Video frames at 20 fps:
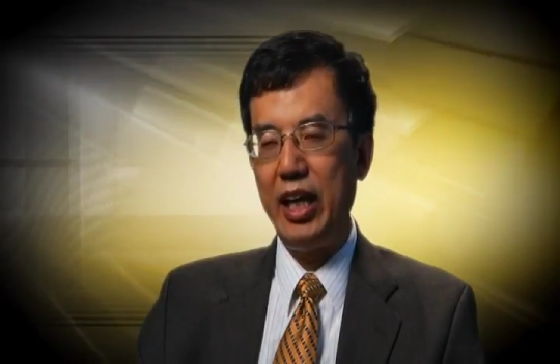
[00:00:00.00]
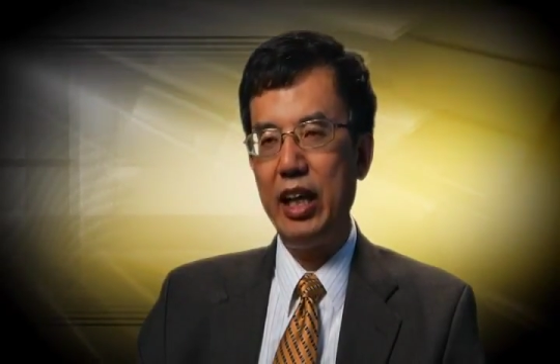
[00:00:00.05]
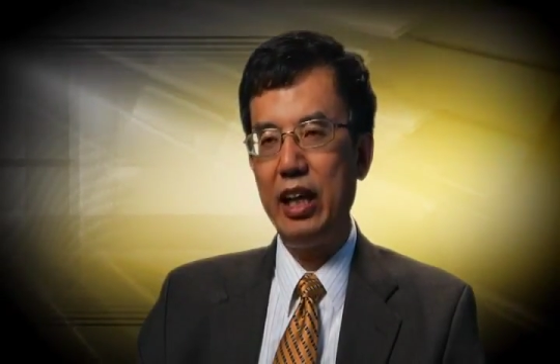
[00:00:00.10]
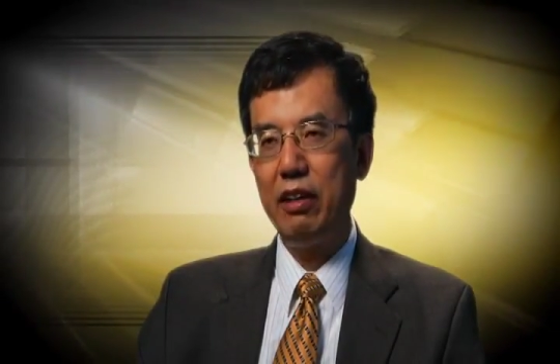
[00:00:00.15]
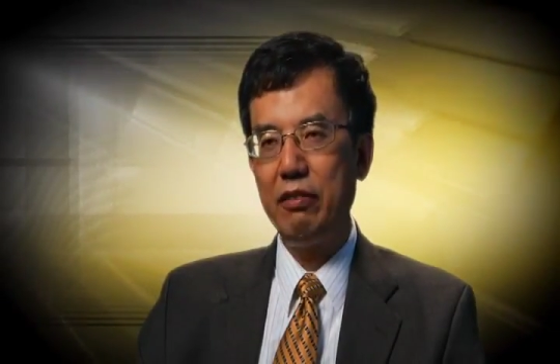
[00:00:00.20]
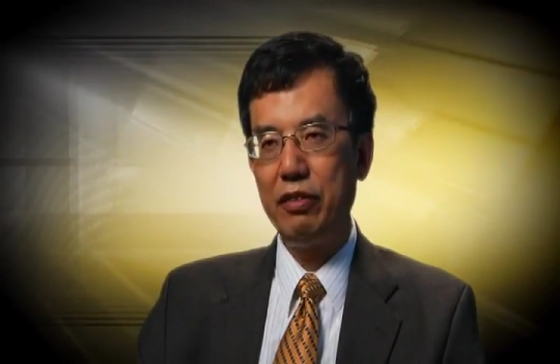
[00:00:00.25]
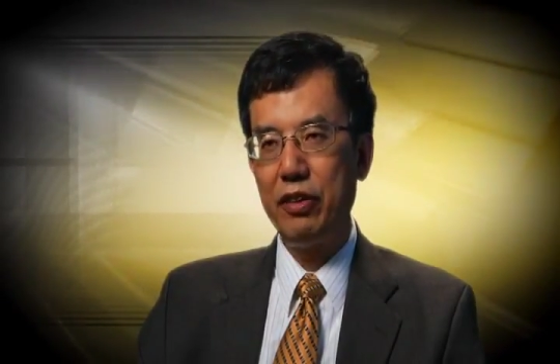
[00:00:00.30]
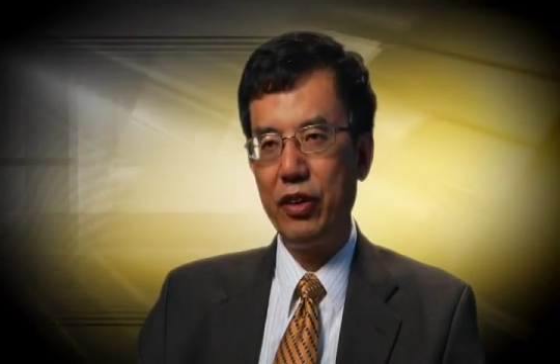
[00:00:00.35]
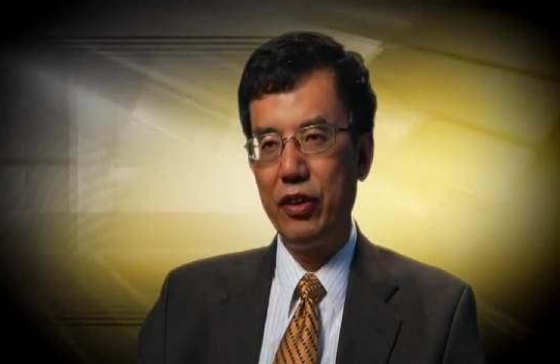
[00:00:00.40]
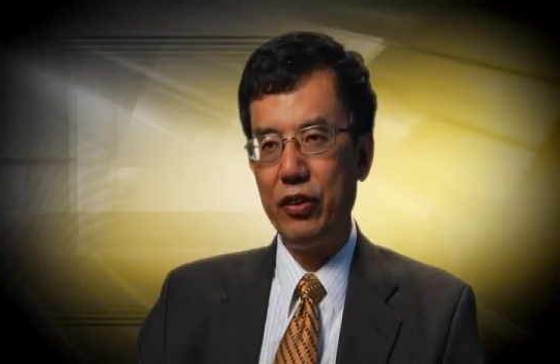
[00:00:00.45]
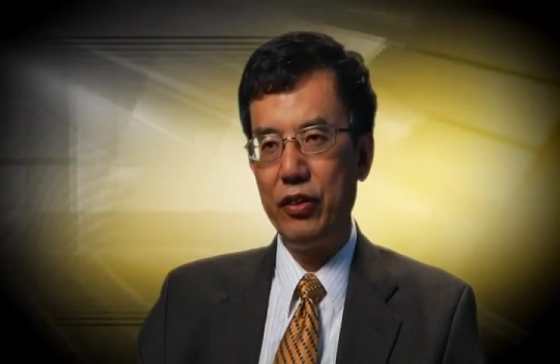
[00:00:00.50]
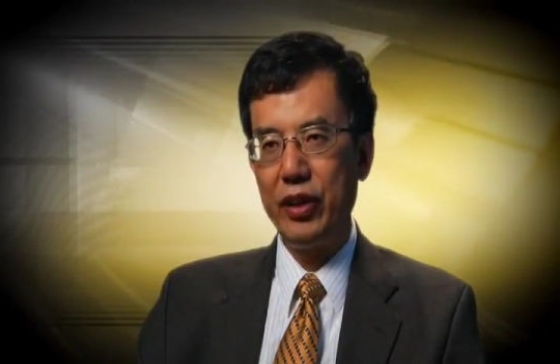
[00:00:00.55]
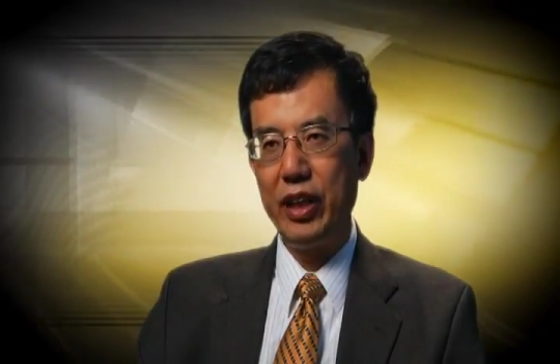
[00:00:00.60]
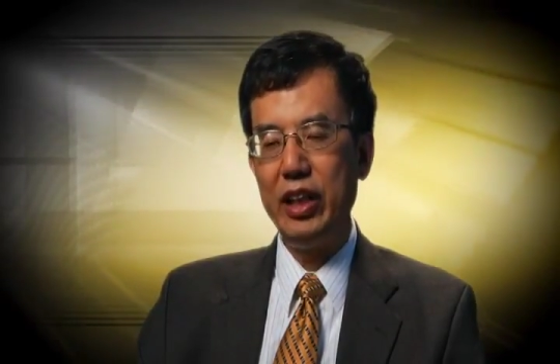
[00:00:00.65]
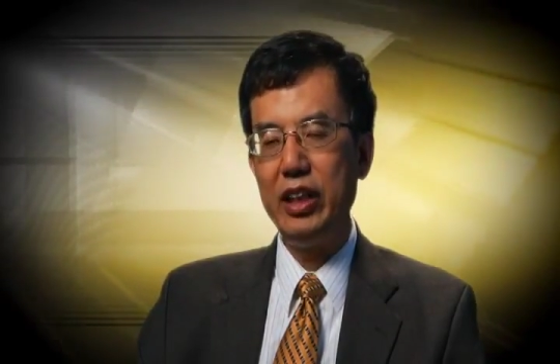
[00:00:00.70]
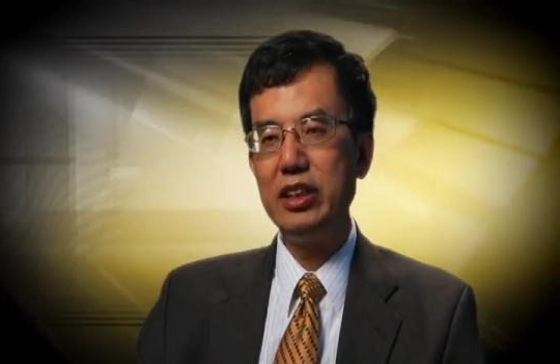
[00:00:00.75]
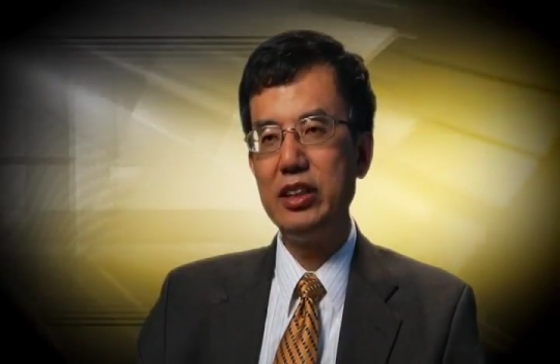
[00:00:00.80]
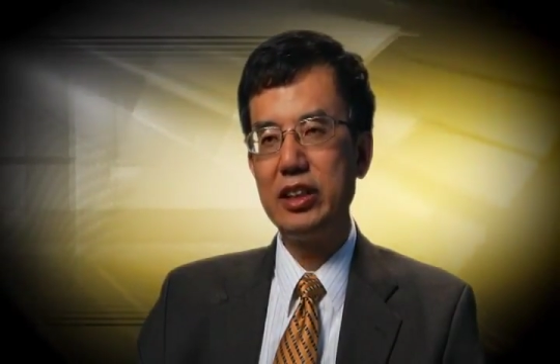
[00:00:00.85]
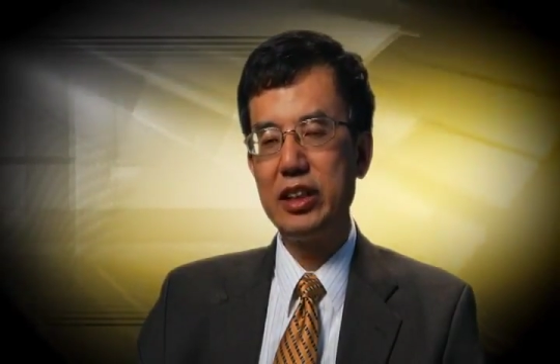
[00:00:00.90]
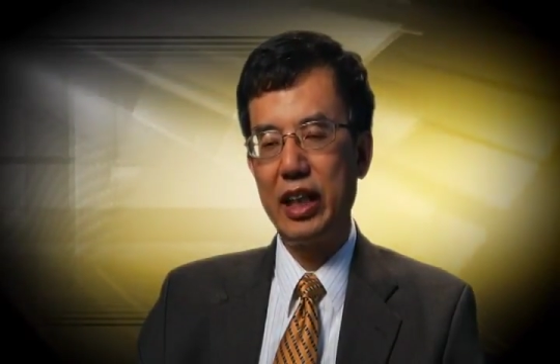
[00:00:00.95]
airflow
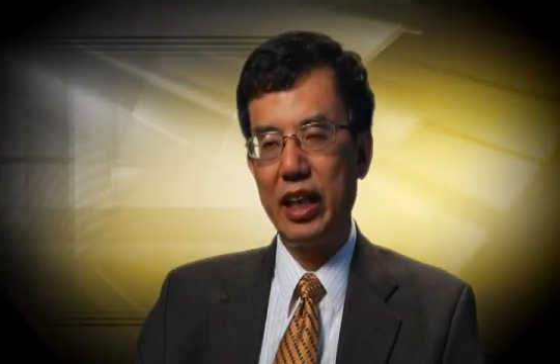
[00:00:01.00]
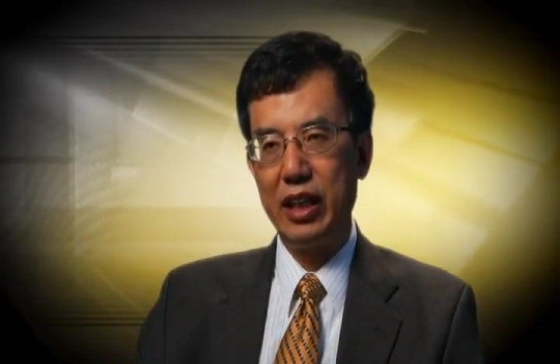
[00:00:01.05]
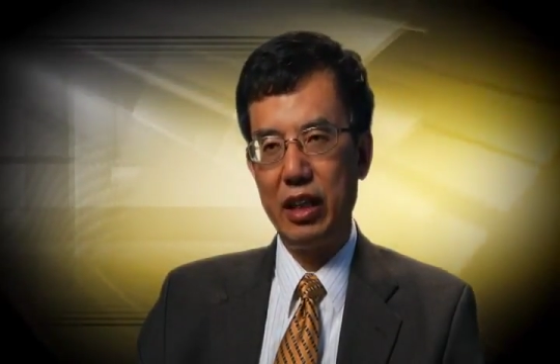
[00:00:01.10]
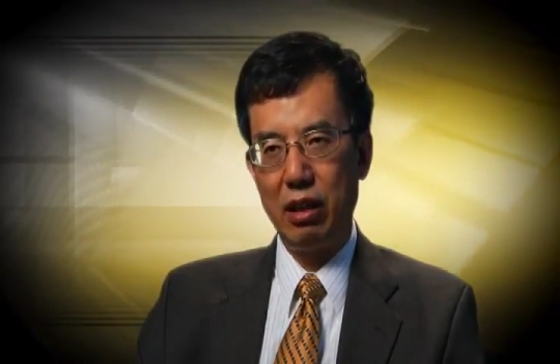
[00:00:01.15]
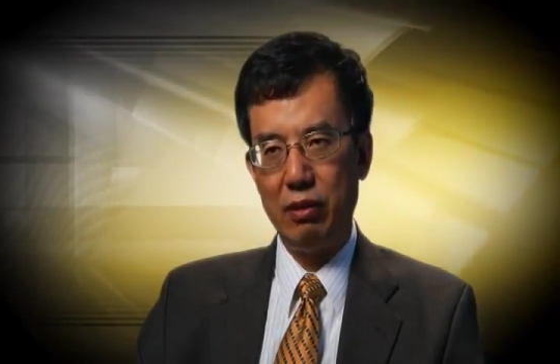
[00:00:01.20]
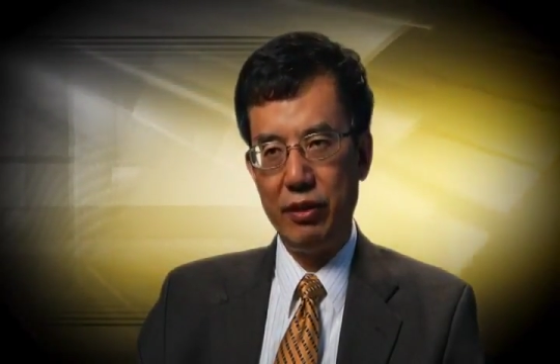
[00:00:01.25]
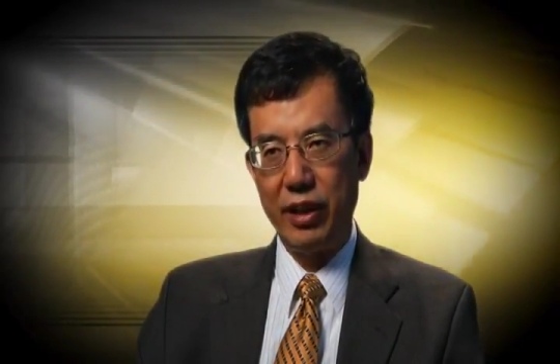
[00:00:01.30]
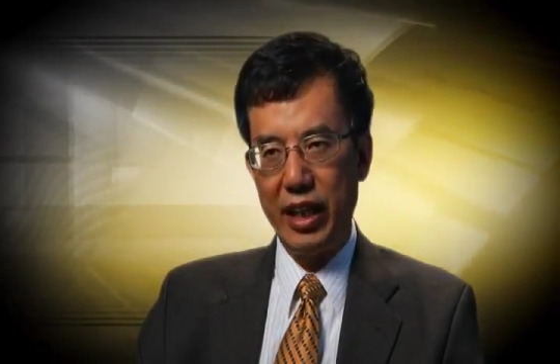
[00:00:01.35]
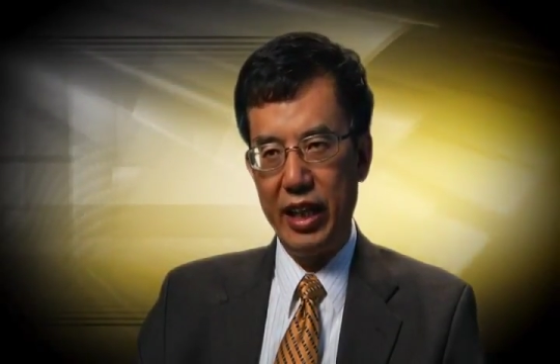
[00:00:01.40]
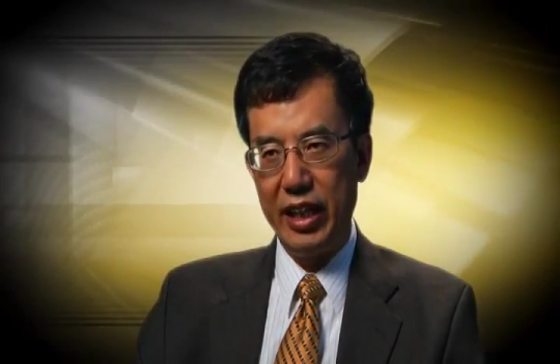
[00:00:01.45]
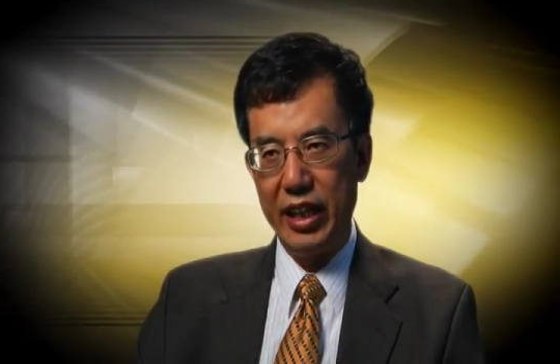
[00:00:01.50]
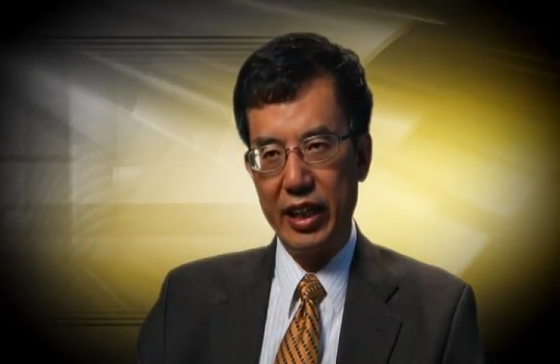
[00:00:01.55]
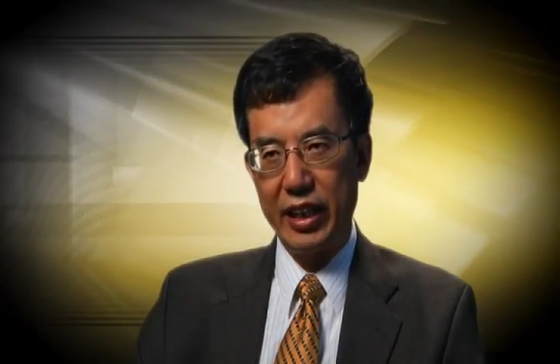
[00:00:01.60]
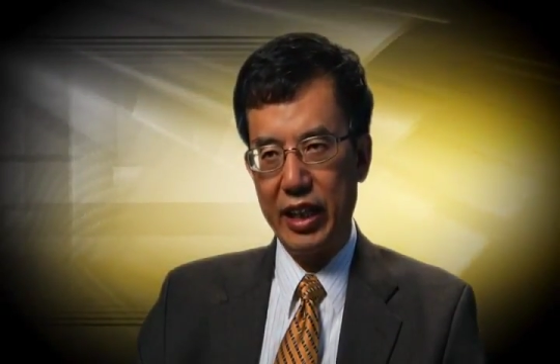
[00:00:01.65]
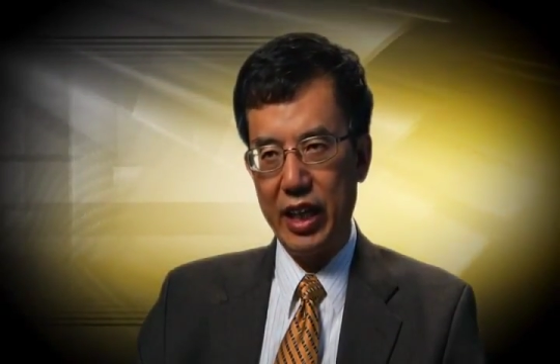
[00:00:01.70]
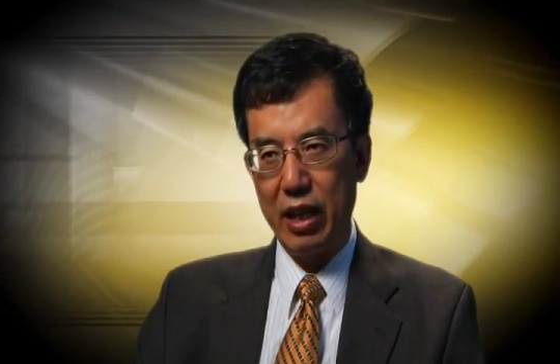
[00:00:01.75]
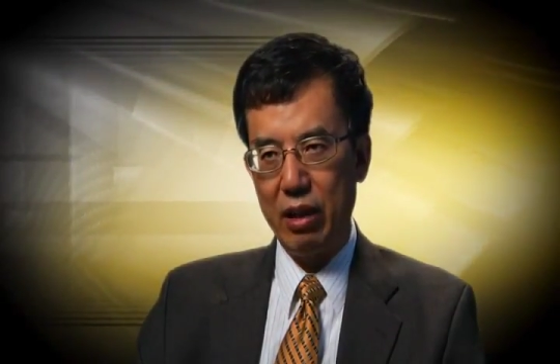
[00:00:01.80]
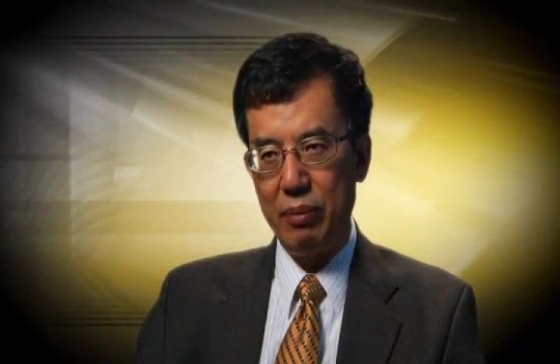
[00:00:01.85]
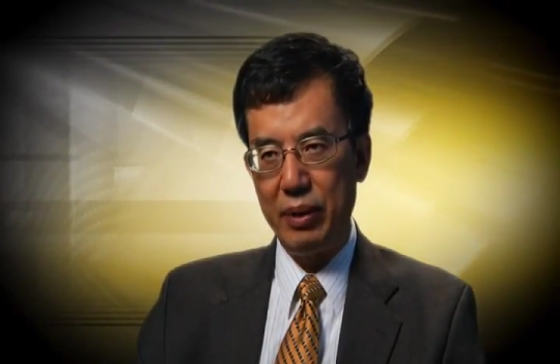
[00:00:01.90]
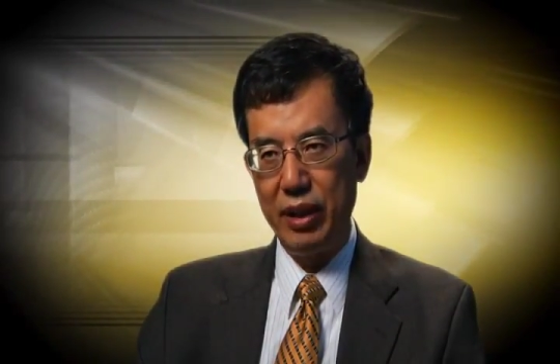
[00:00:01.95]
inside of an air
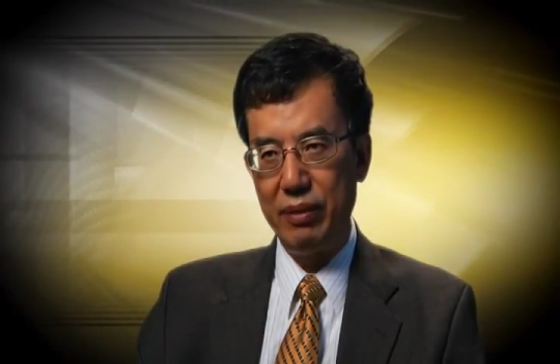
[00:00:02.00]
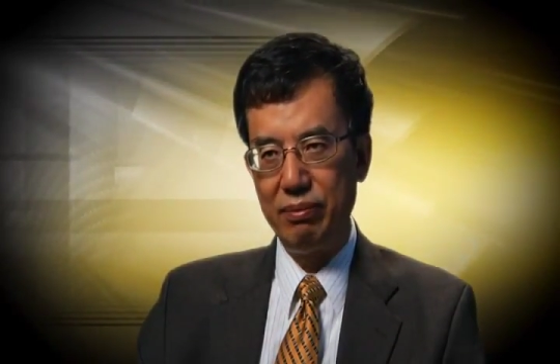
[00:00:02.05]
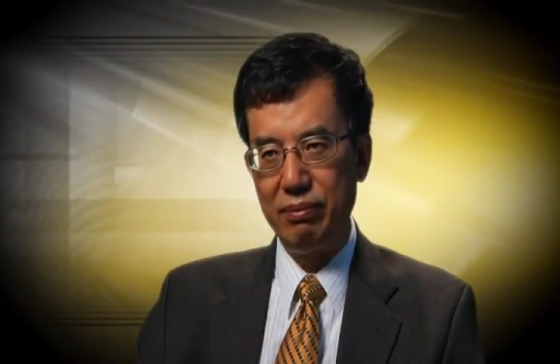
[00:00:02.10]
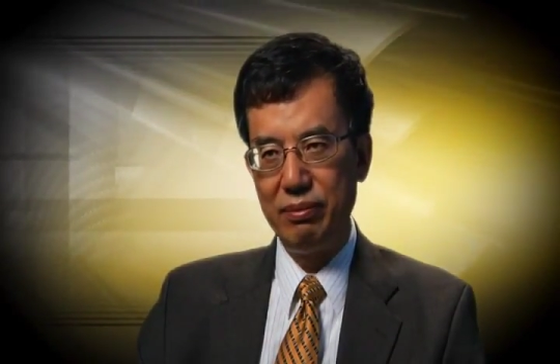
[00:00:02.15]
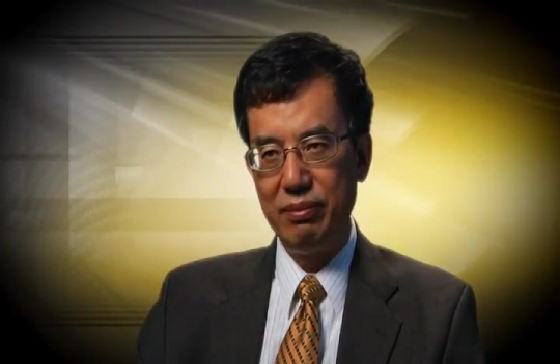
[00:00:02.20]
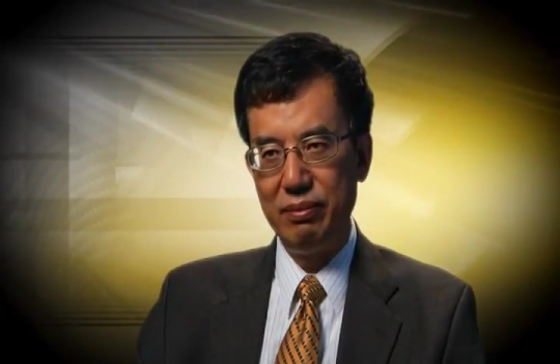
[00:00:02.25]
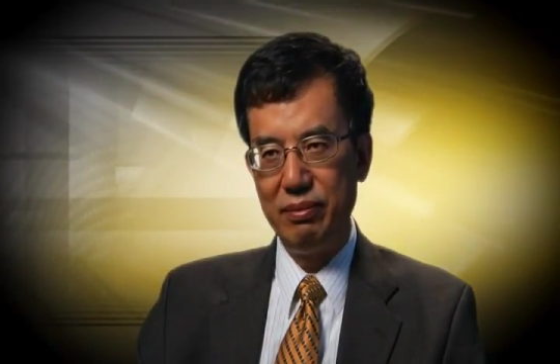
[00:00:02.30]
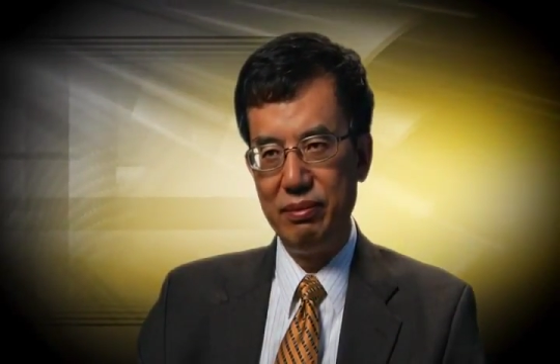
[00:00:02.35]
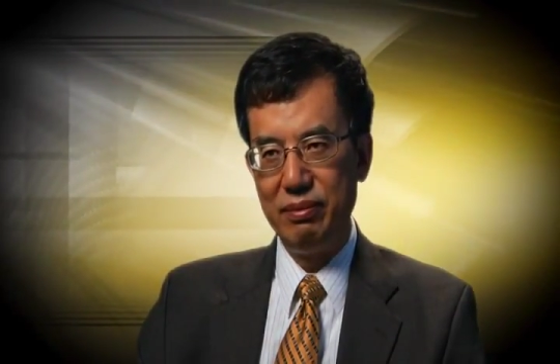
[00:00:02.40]
cabin